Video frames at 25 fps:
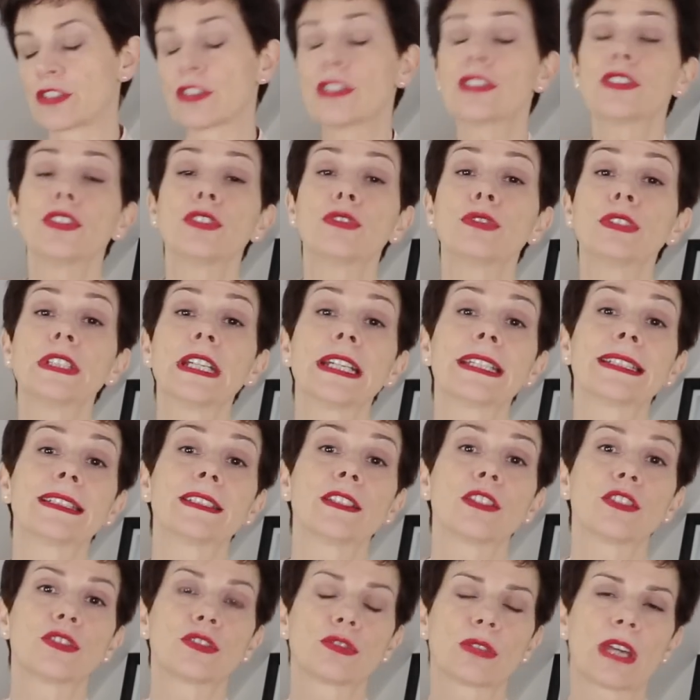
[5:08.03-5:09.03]
So it's a good
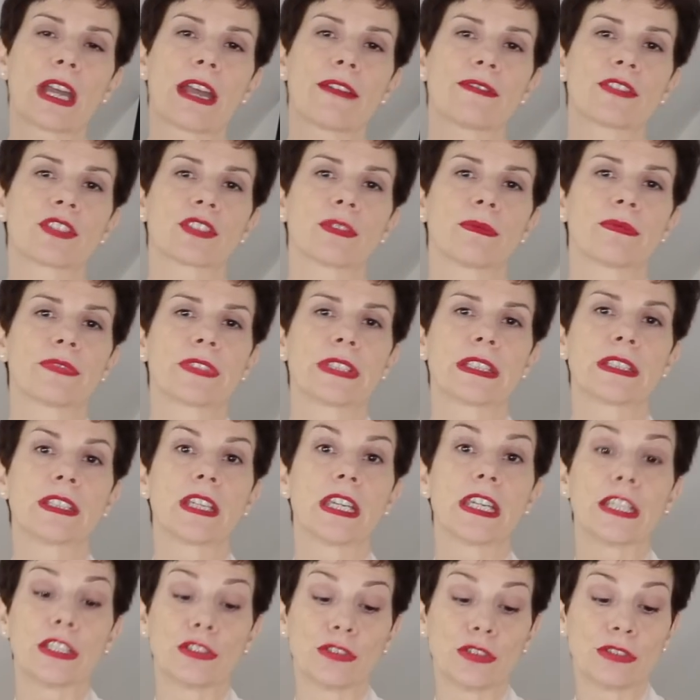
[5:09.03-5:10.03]
idea to have
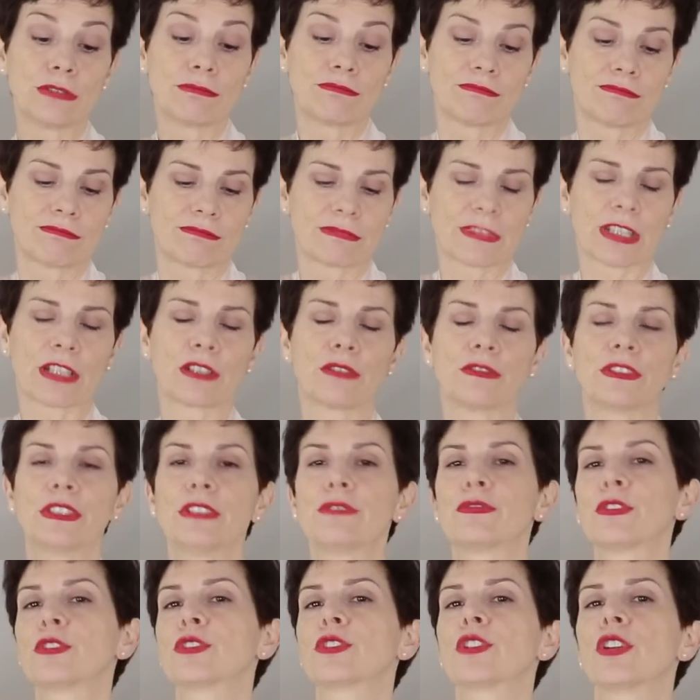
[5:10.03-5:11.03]
something in a kind of
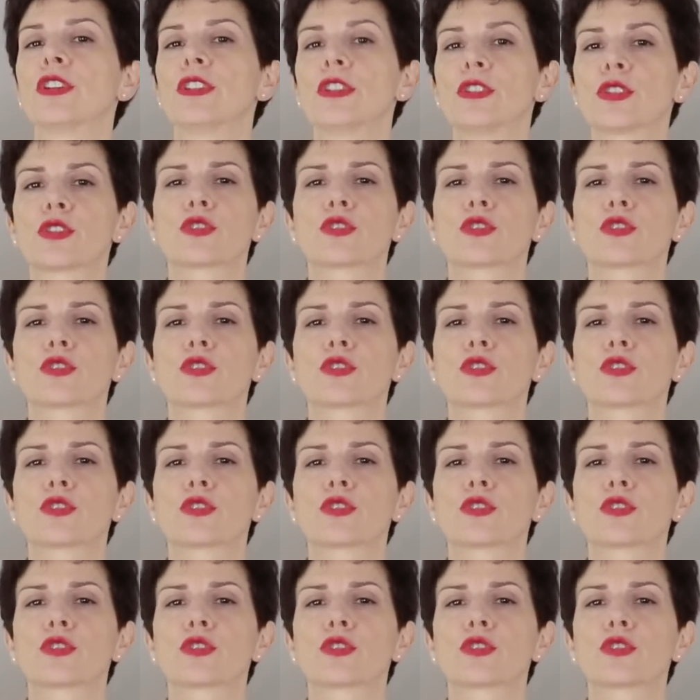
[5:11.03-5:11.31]
different color,